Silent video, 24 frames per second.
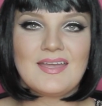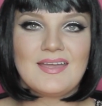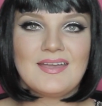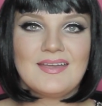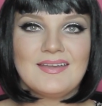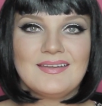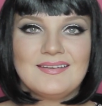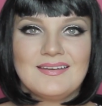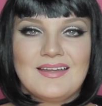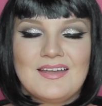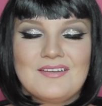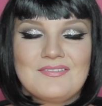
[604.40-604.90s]

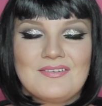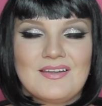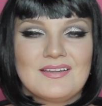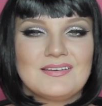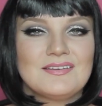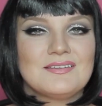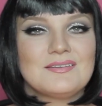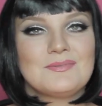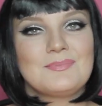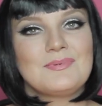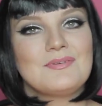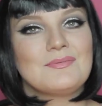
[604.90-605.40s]
and I find
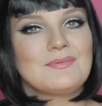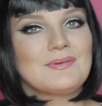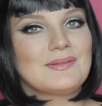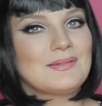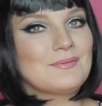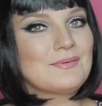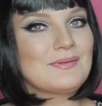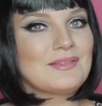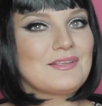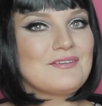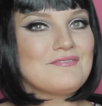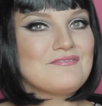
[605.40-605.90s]
it to be really,
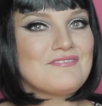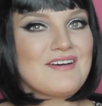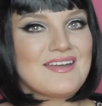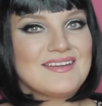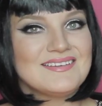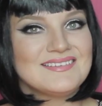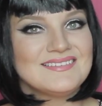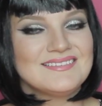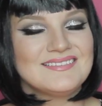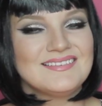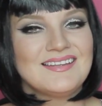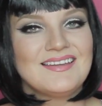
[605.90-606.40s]
really fun.
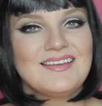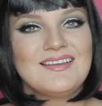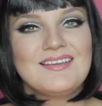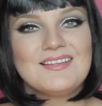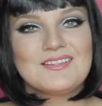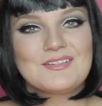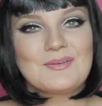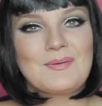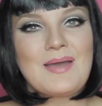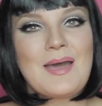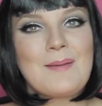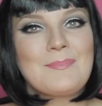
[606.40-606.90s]

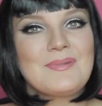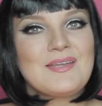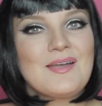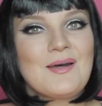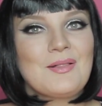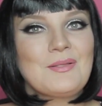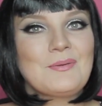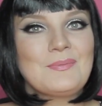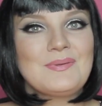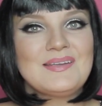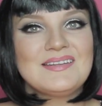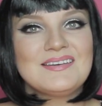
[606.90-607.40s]
So happy
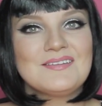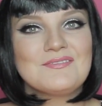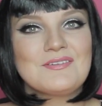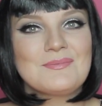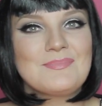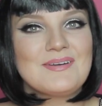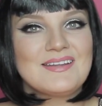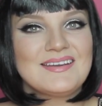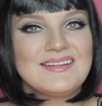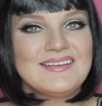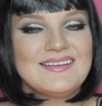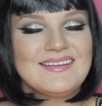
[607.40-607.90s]
Halloween
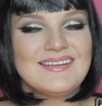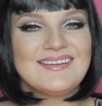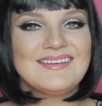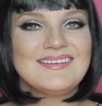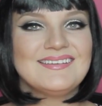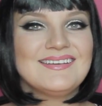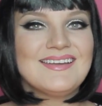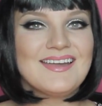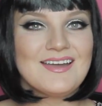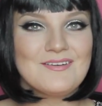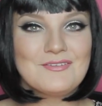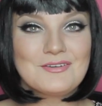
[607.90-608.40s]
everybody
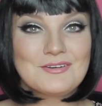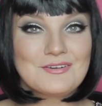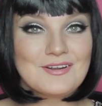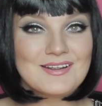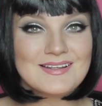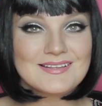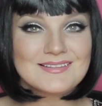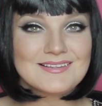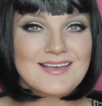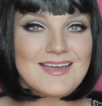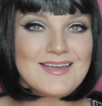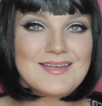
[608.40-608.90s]
and have a
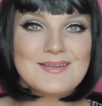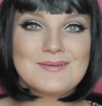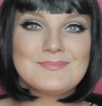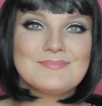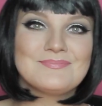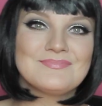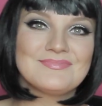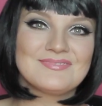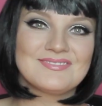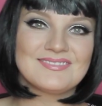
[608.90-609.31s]
great time.